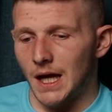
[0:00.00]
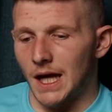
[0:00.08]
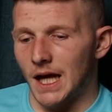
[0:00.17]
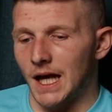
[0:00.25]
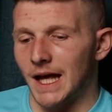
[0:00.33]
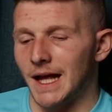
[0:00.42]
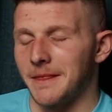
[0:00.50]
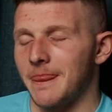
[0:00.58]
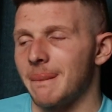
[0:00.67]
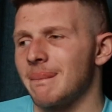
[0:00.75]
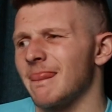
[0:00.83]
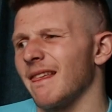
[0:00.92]

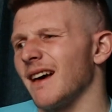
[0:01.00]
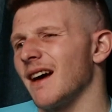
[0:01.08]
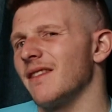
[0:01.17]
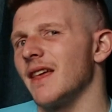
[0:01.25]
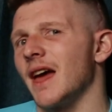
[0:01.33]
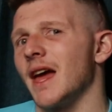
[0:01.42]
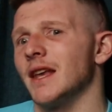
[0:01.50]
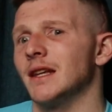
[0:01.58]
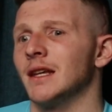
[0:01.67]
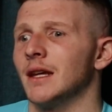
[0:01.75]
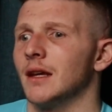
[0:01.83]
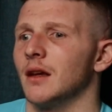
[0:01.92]
And then